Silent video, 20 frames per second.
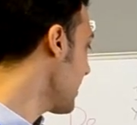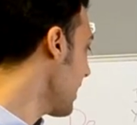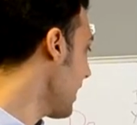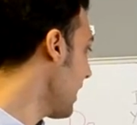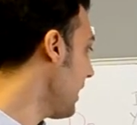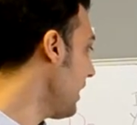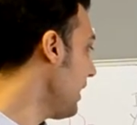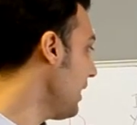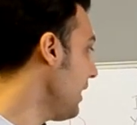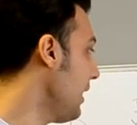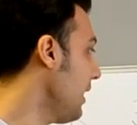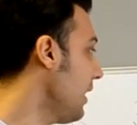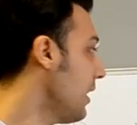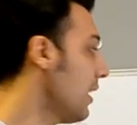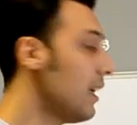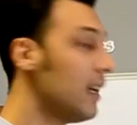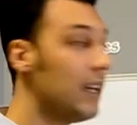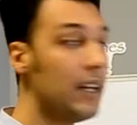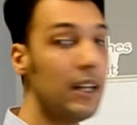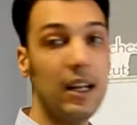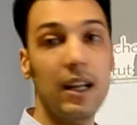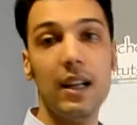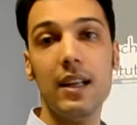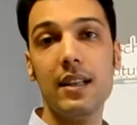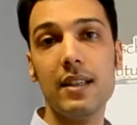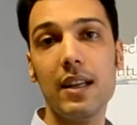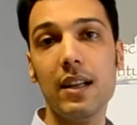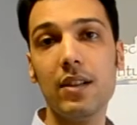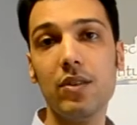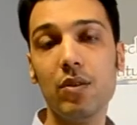he
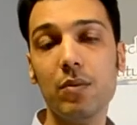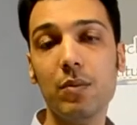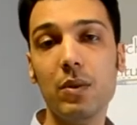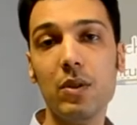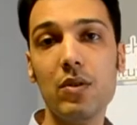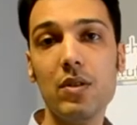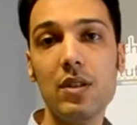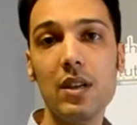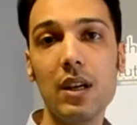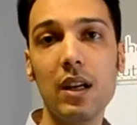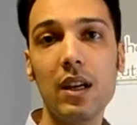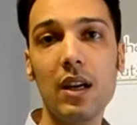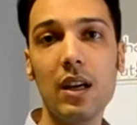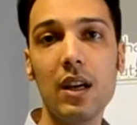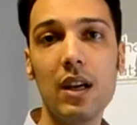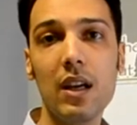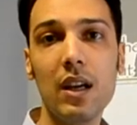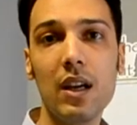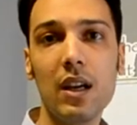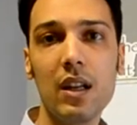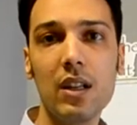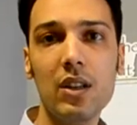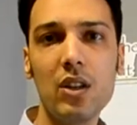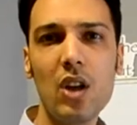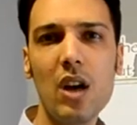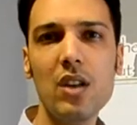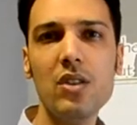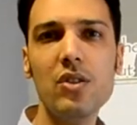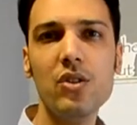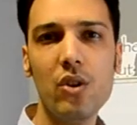listen to music?
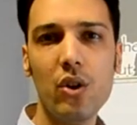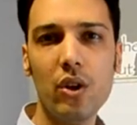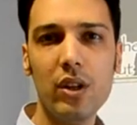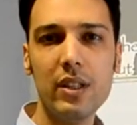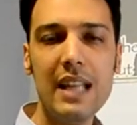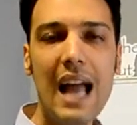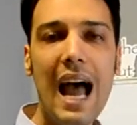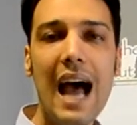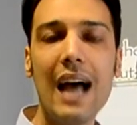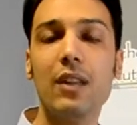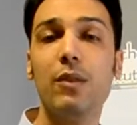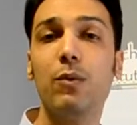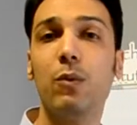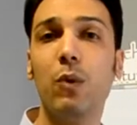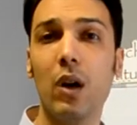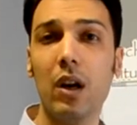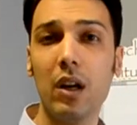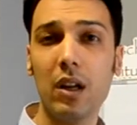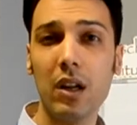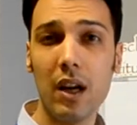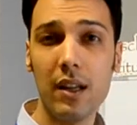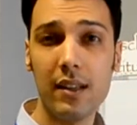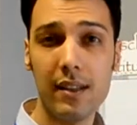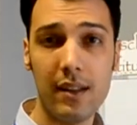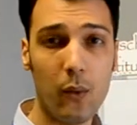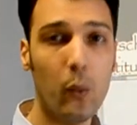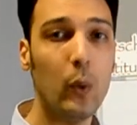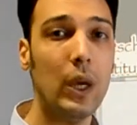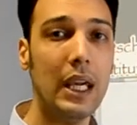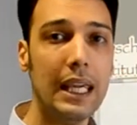Does your dad work on
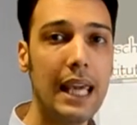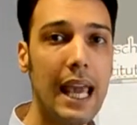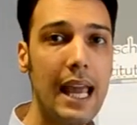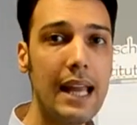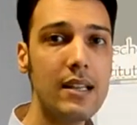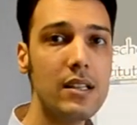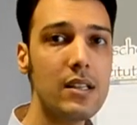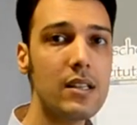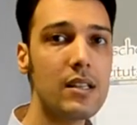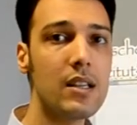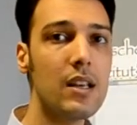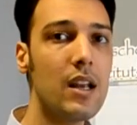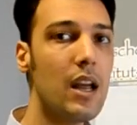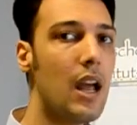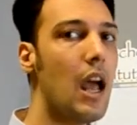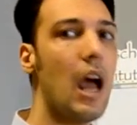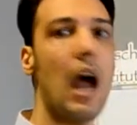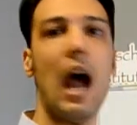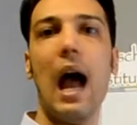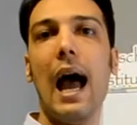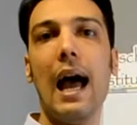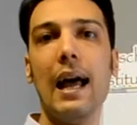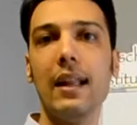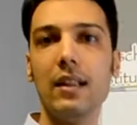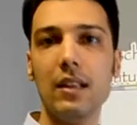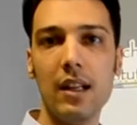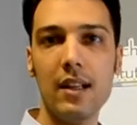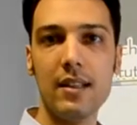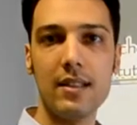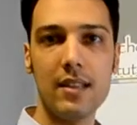the weekends?
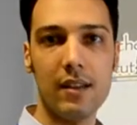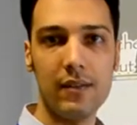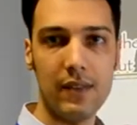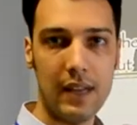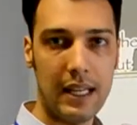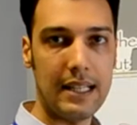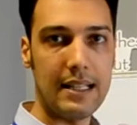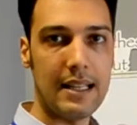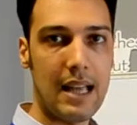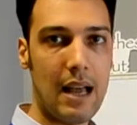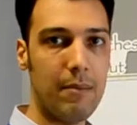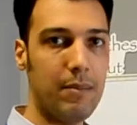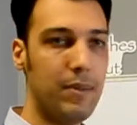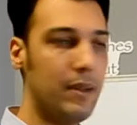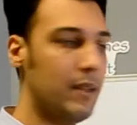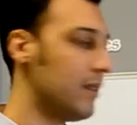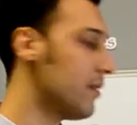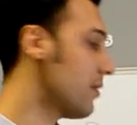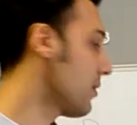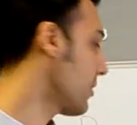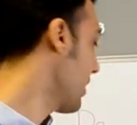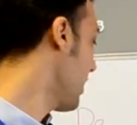And lots of examples.